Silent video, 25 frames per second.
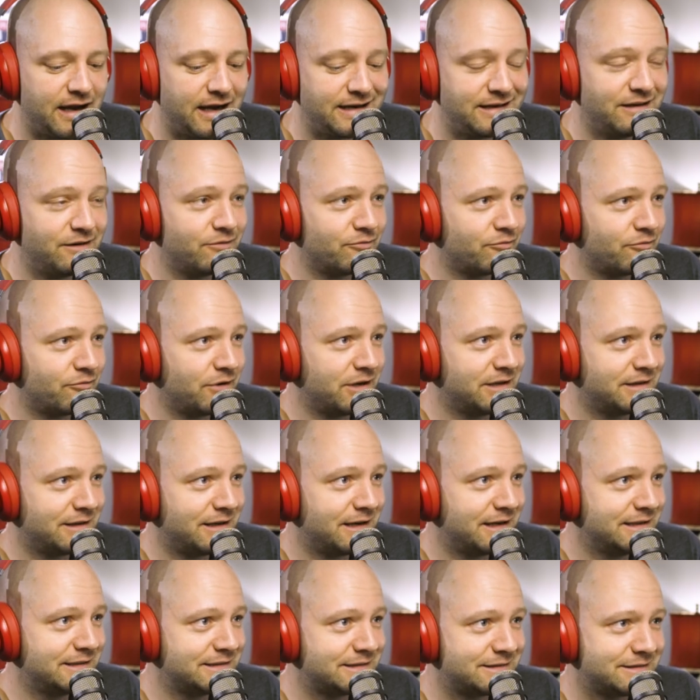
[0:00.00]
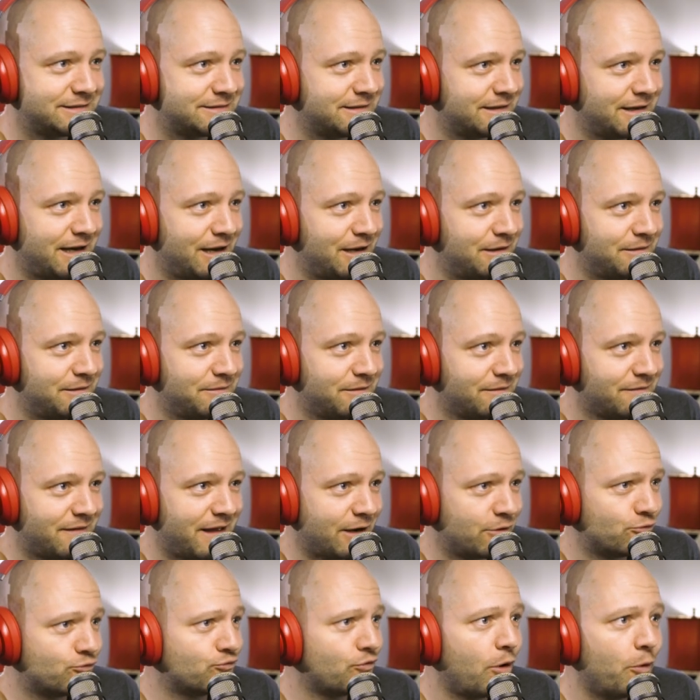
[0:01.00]
I didn't realize I
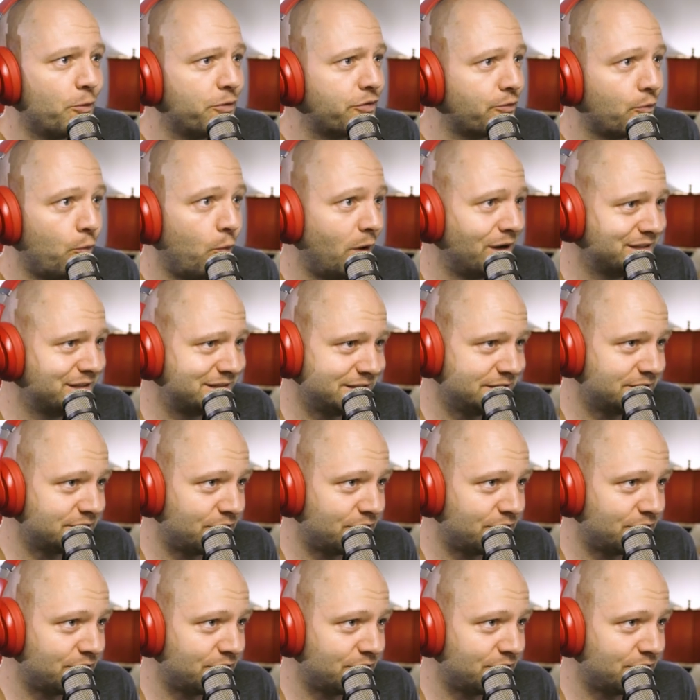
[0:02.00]
that growth wasn't